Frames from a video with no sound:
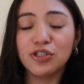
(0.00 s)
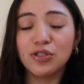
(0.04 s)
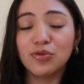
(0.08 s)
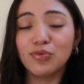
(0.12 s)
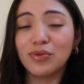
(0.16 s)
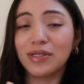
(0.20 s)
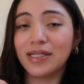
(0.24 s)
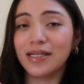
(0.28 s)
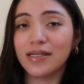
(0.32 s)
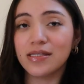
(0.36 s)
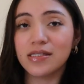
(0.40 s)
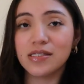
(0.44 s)

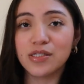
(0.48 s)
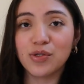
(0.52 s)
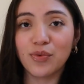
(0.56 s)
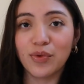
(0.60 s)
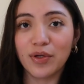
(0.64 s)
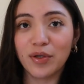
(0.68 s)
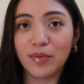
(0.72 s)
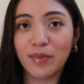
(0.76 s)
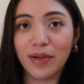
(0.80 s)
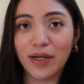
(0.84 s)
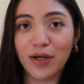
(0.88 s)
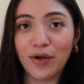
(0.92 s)
relates to
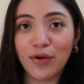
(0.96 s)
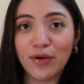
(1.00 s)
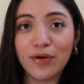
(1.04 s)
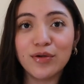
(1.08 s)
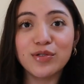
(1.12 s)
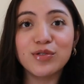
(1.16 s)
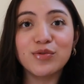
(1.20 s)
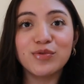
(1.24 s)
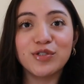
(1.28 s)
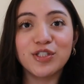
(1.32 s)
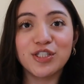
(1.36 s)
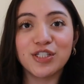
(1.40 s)
one of my
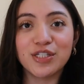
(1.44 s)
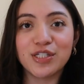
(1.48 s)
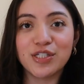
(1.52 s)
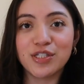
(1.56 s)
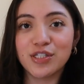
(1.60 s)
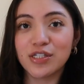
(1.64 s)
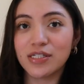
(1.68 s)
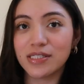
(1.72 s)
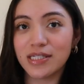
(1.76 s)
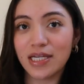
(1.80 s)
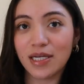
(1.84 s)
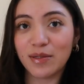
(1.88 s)
goals, which is
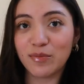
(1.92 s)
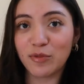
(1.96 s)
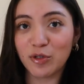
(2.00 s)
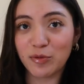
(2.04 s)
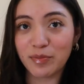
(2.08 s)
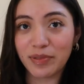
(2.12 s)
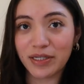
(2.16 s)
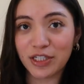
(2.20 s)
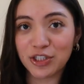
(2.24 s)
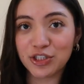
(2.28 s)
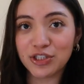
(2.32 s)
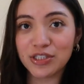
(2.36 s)
to take more
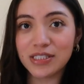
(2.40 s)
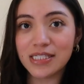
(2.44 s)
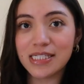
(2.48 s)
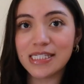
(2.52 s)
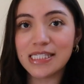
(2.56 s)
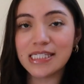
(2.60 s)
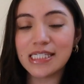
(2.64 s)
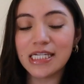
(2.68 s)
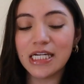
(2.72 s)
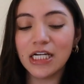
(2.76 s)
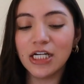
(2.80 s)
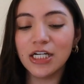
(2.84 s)
pictures
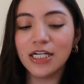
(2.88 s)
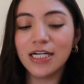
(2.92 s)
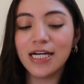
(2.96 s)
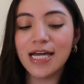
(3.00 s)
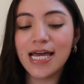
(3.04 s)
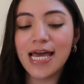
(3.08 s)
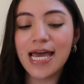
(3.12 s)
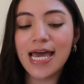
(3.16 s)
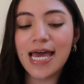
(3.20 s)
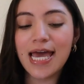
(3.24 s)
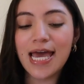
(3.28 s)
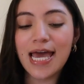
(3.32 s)
this year.
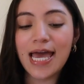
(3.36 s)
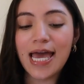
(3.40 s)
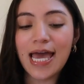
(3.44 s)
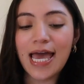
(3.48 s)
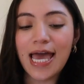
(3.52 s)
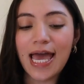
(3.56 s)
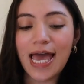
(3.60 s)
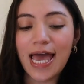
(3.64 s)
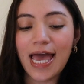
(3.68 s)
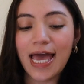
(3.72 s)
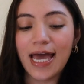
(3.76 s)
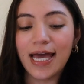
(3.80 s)

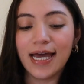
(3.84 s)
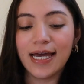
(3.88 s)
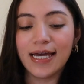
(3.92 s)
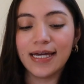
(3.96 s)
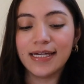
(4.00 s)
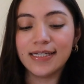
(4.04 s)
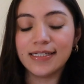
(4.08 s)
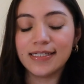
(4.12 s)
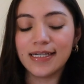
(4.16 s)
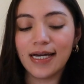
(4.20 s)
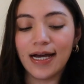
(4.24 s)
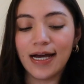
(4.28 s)

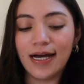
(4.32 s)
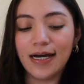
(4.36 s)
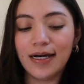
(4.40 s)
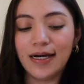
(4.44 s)
And